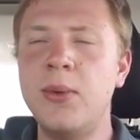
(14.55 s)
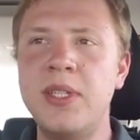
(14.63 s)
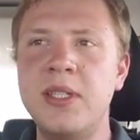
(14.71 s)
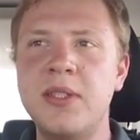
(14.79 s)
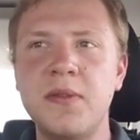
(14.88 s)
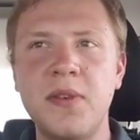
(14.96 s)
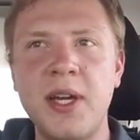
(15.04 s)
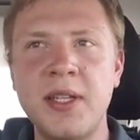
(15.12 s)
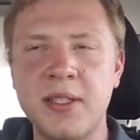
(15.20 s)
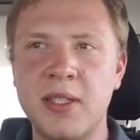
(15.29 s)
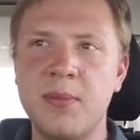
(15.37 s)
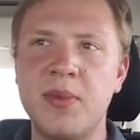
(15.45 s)
We need to
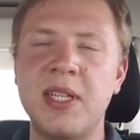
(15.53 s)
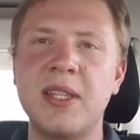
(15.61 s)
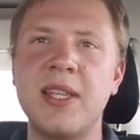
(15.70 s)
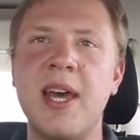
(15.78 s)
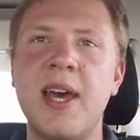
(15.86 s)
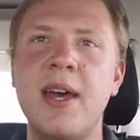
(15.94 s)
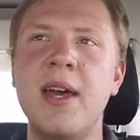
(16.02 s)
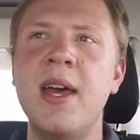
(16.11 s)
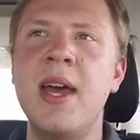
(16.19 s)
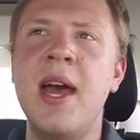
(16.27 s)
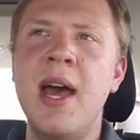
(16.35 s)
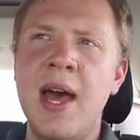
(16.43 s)
find something that
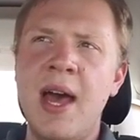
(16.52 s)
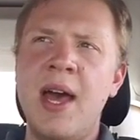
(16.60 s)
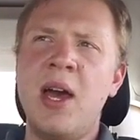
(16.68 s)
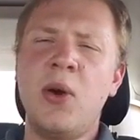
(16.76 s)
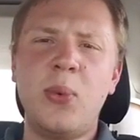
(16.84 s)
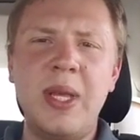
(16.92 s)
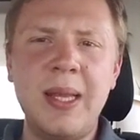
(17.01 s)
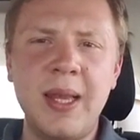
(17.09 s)
we